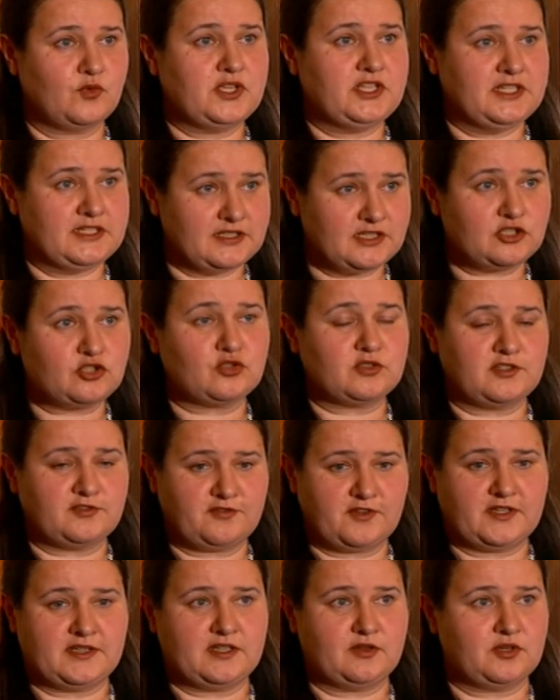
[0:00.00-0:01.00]
We need it to
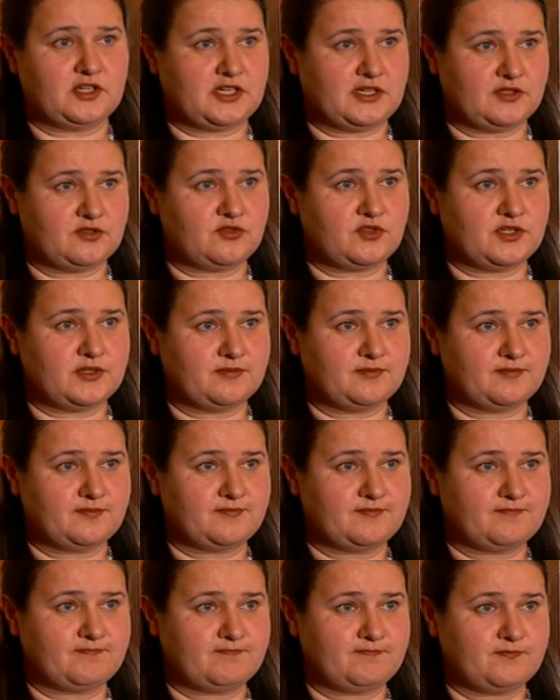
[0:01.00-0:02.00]
defend our country.
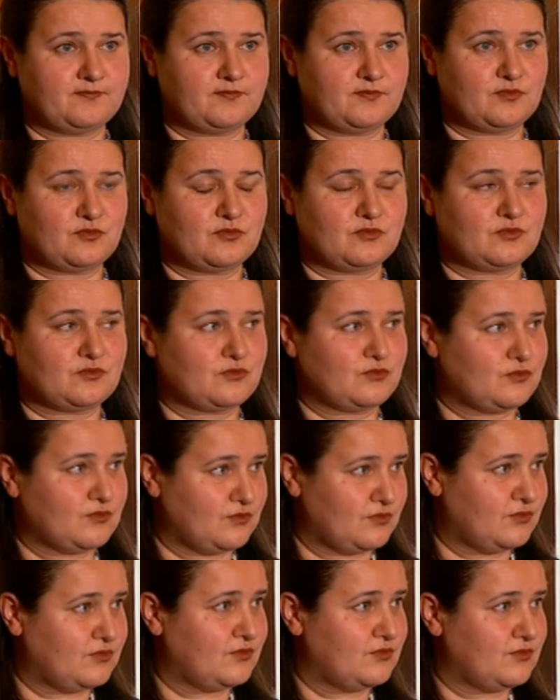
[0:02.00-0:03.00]

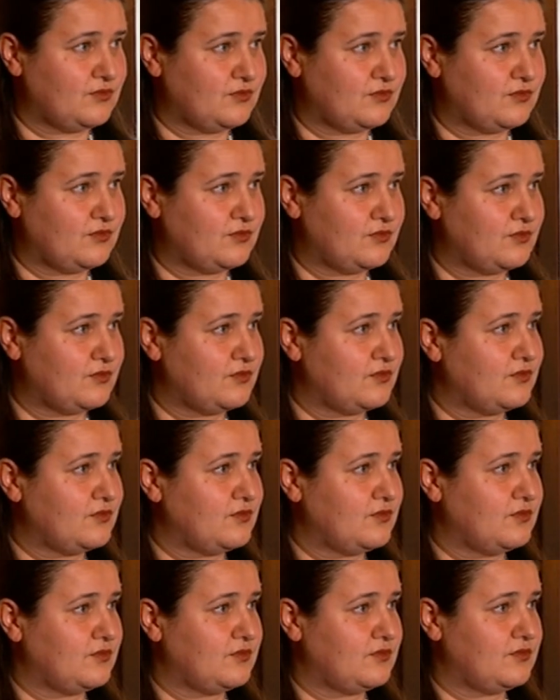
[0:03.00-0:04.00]
Ambassador, how do you expect this to
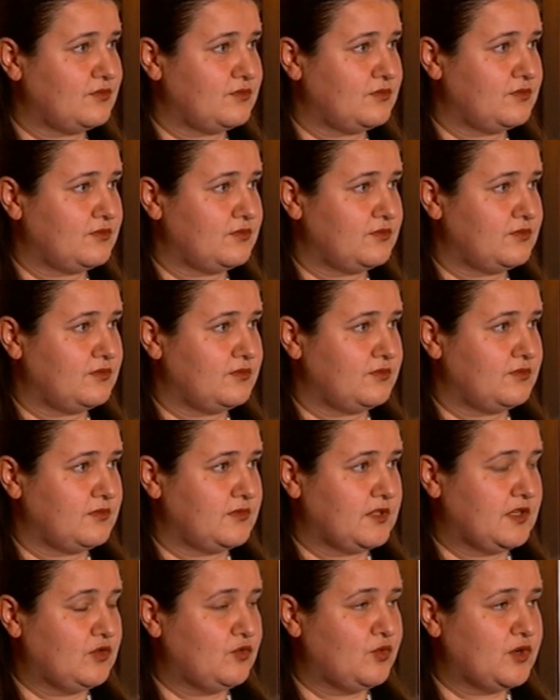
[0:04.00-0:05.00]
end?
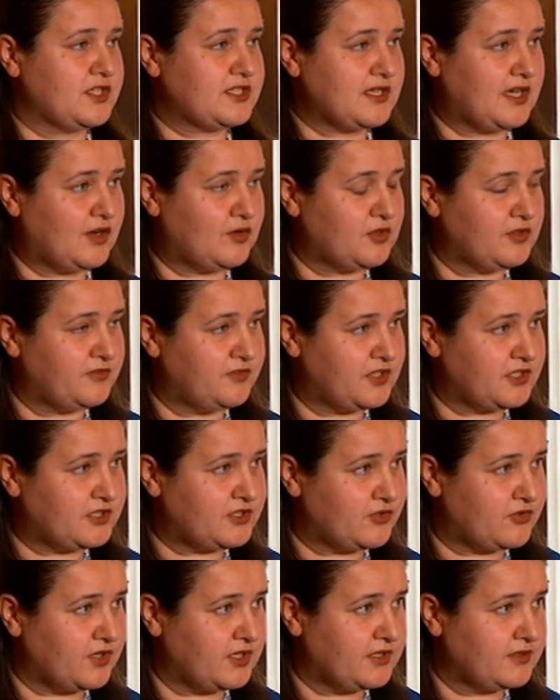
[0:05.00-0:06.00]
With our
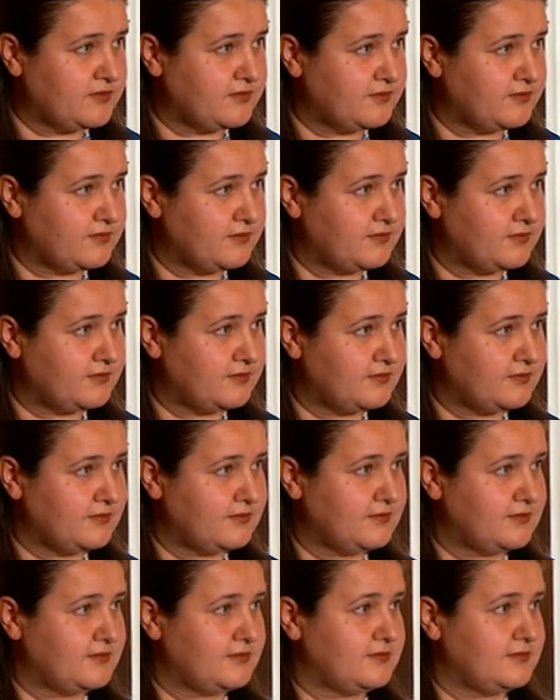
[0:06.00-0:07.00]
victory. How do you expect
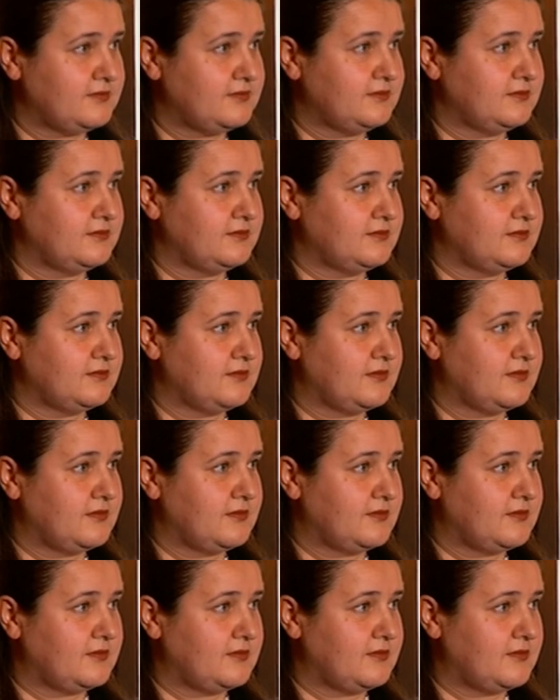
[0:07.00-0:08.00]
this to end? What
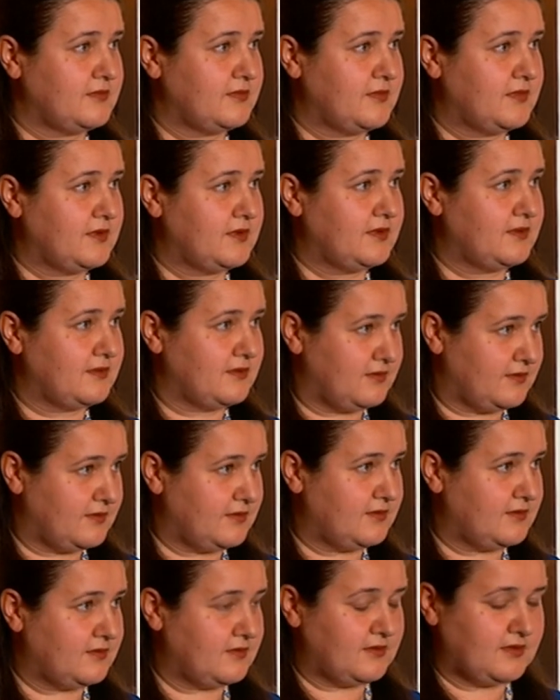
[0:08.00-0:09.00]
is going to happen to
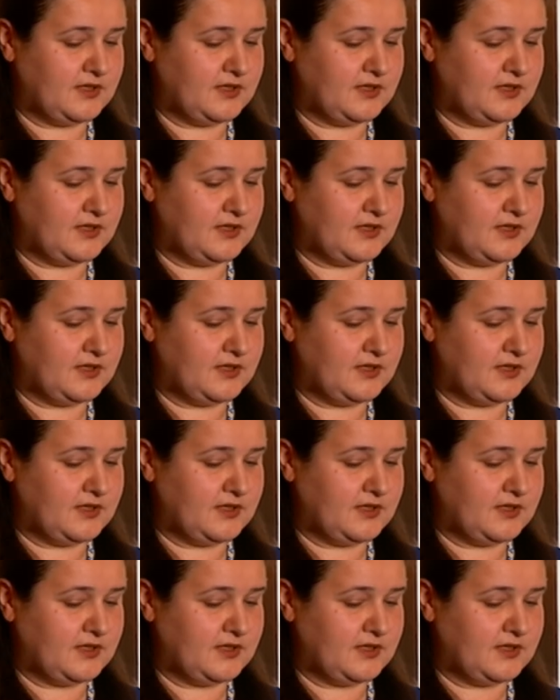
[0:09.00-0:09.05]
Ukraine?